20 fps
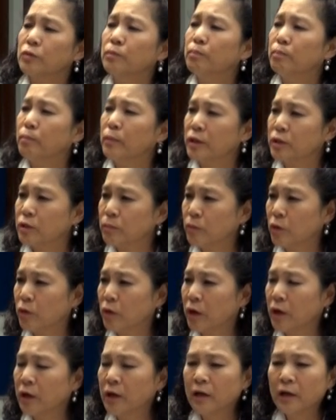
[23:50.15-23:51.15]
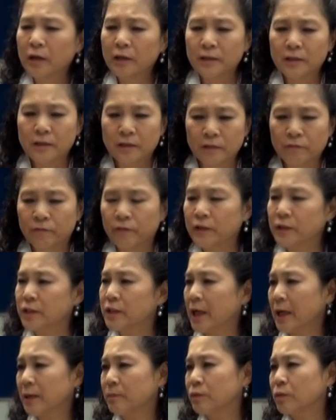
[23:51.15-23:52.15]
much more different
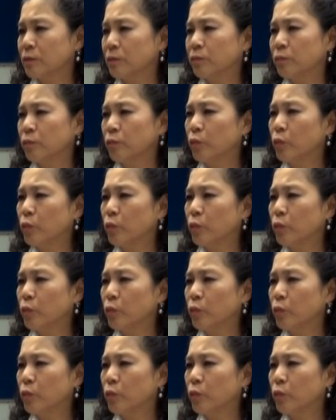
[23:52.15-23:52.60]
types of